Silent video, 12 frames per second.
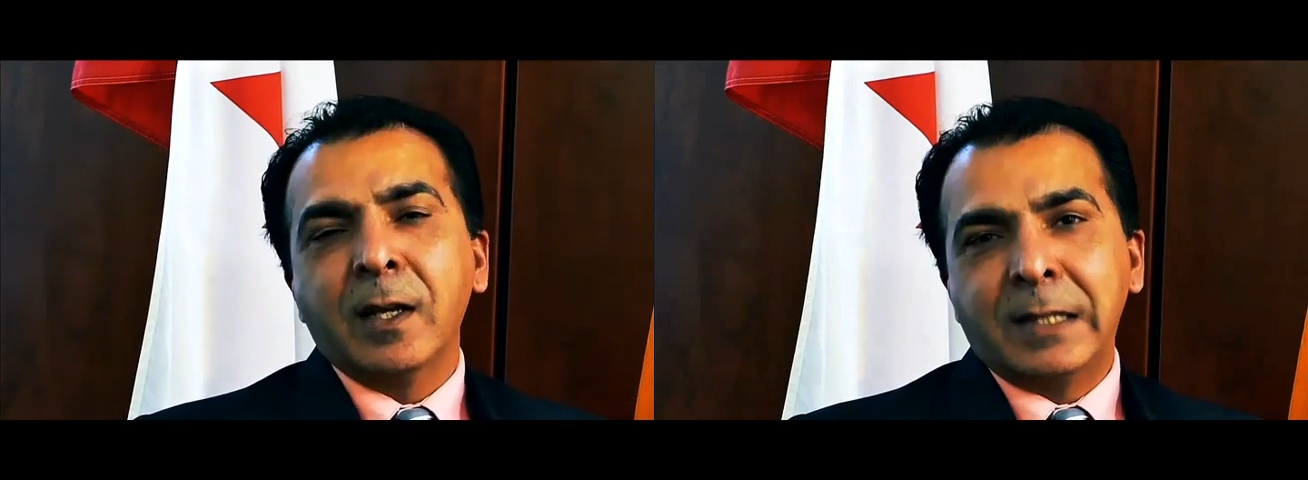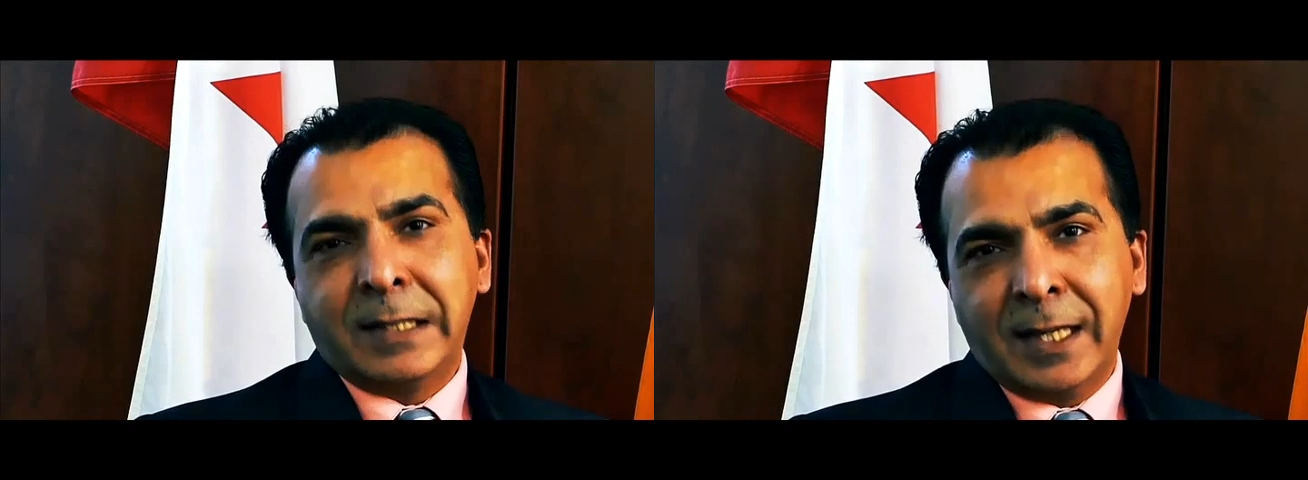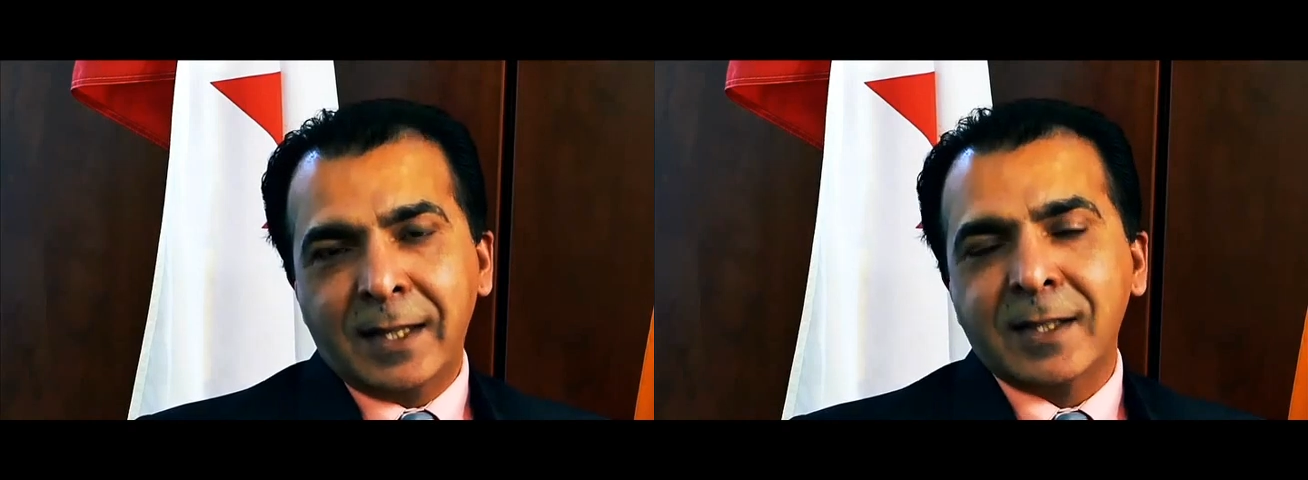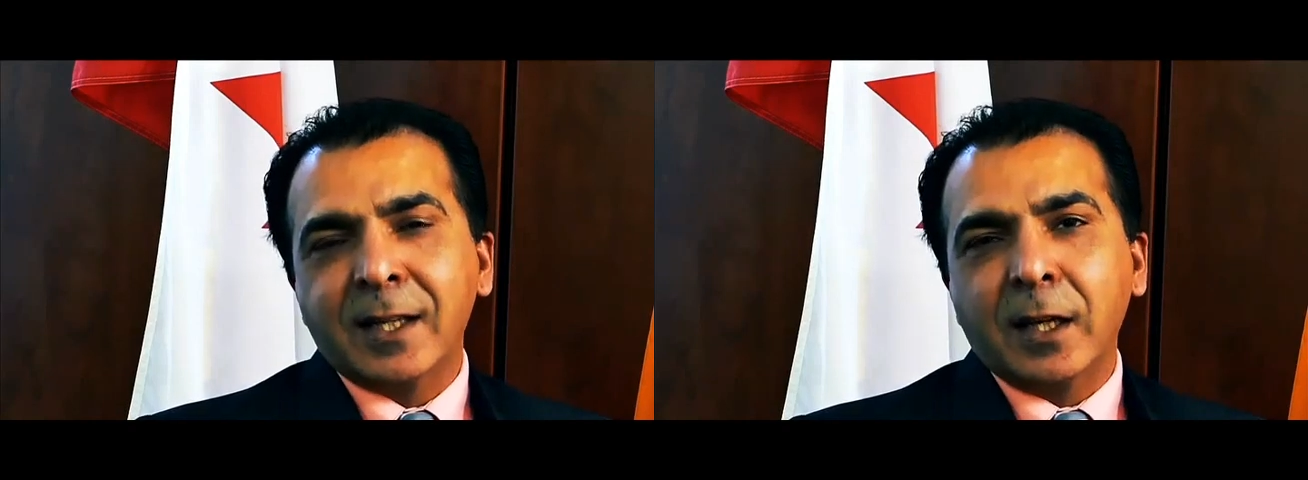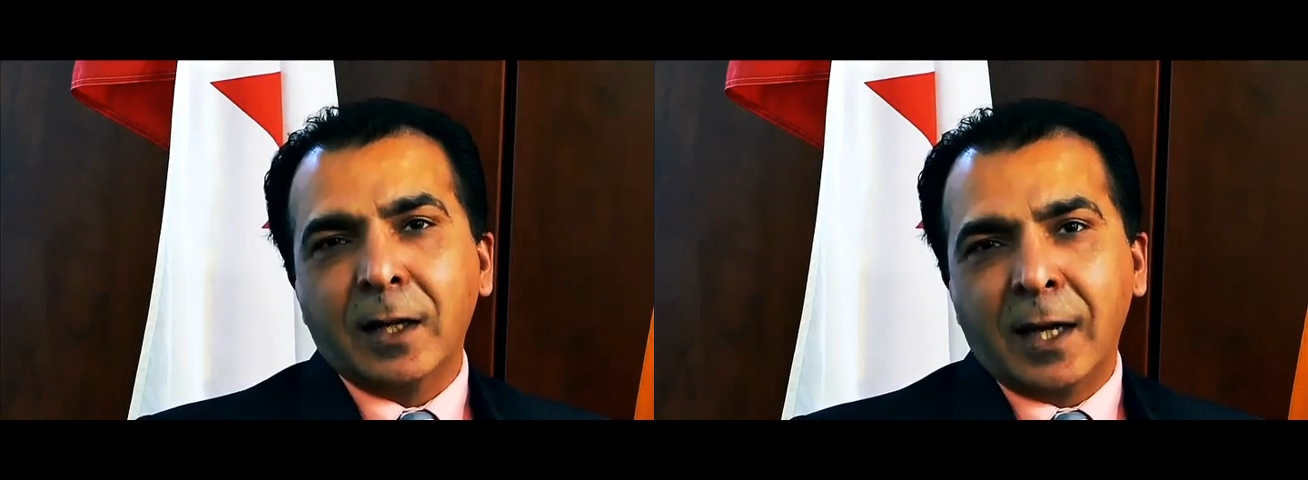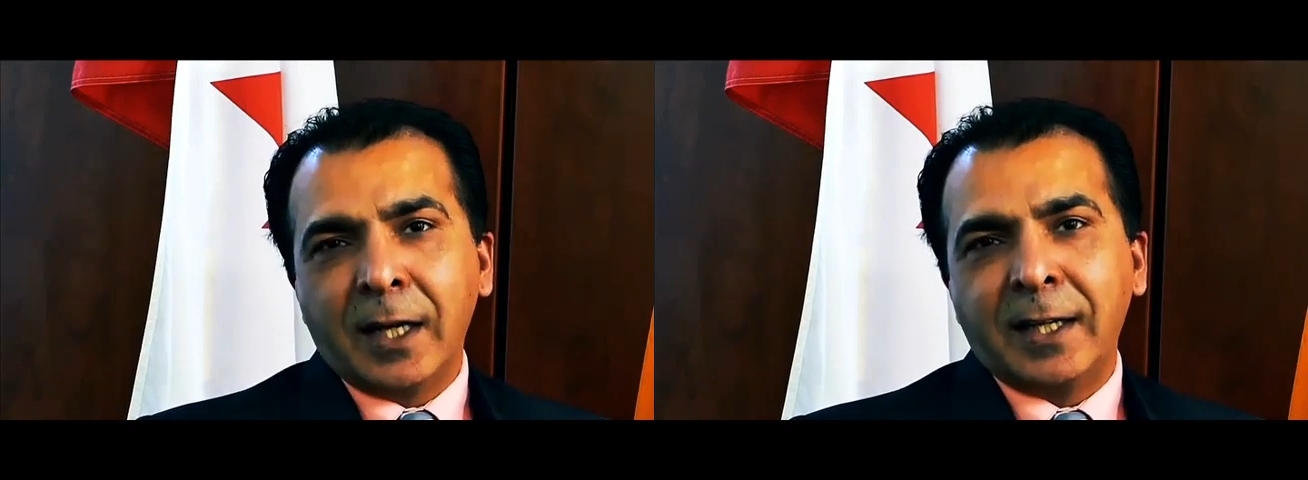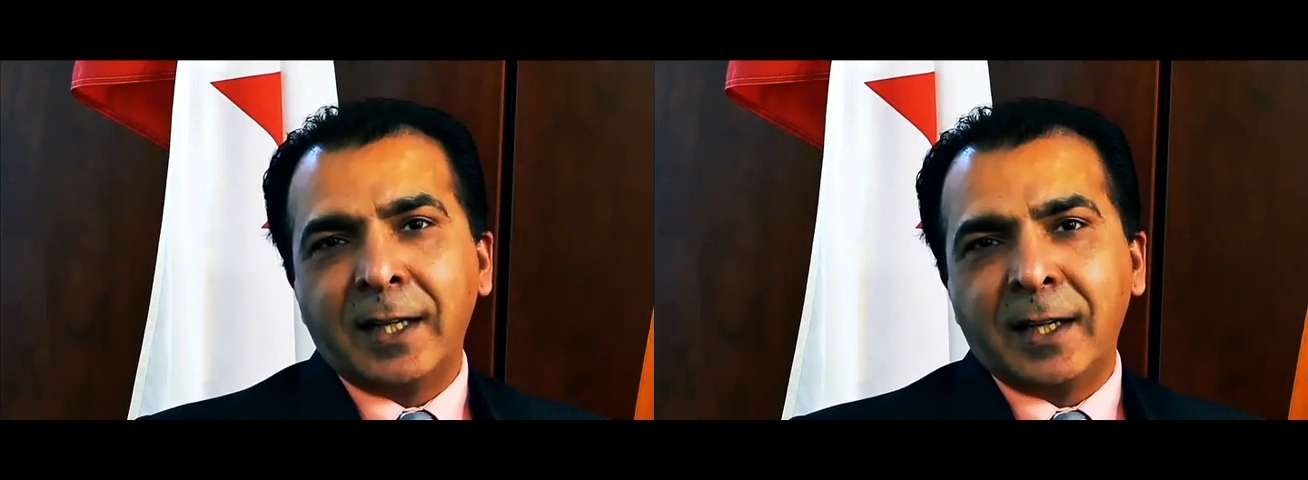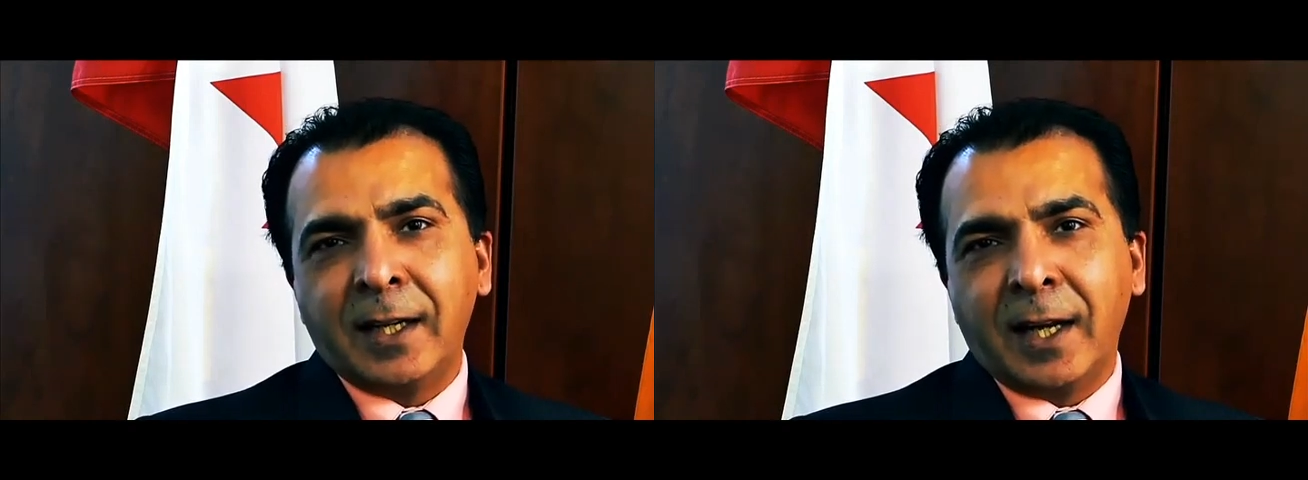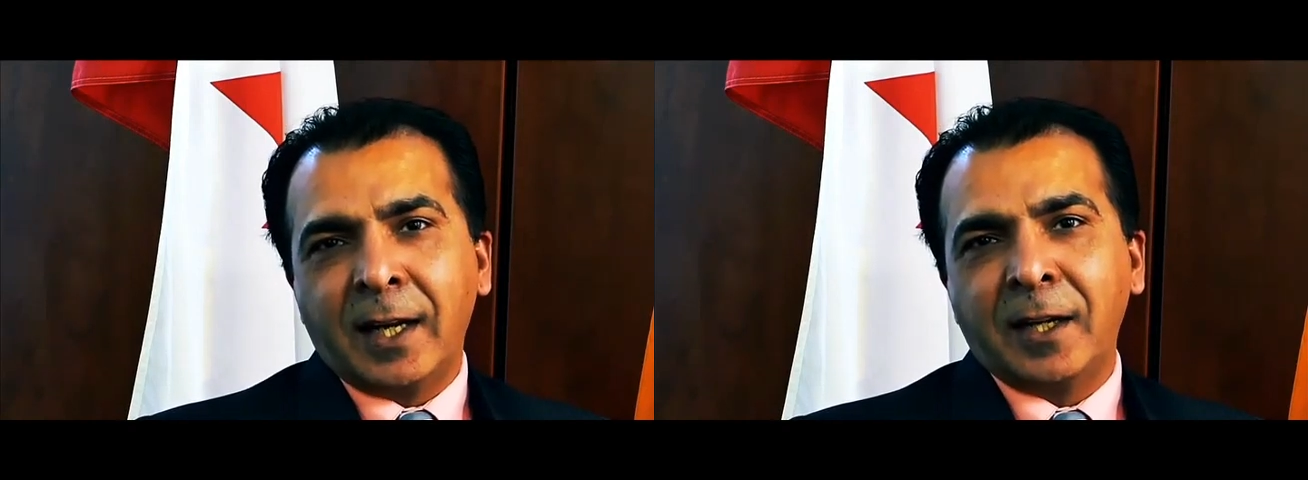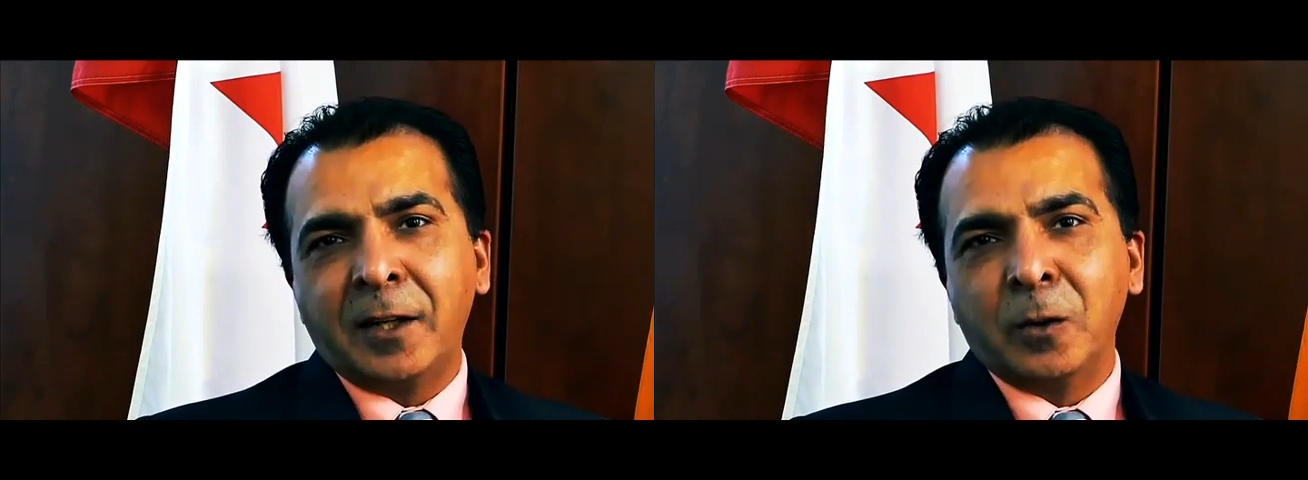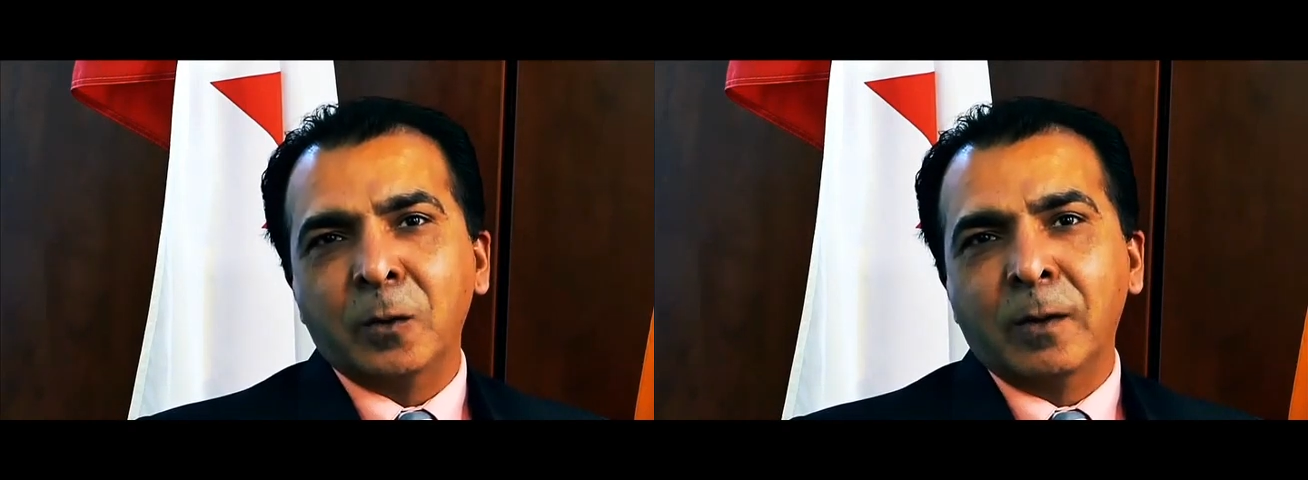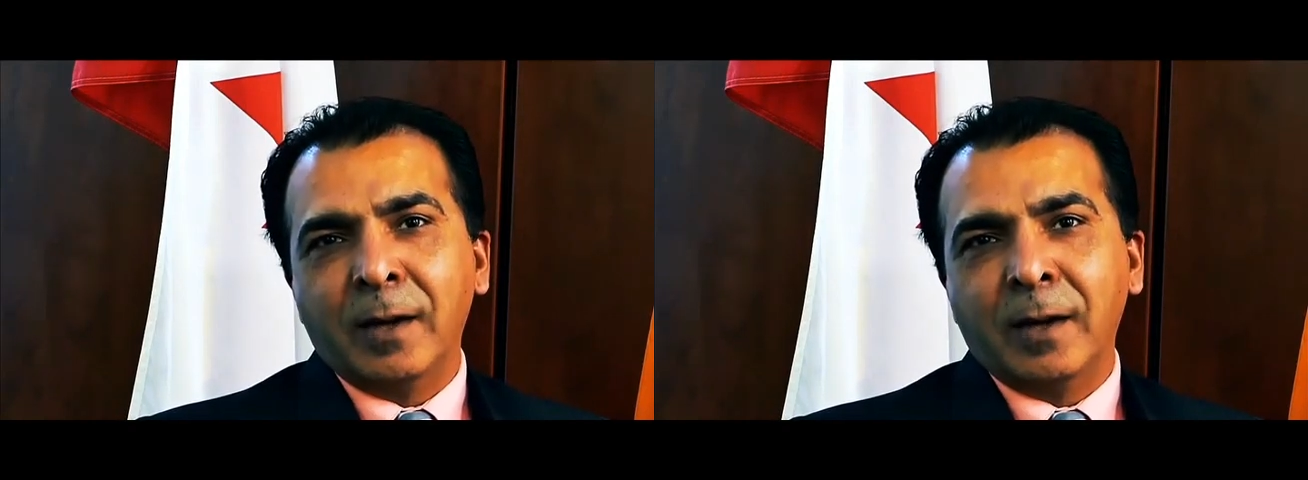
since 1982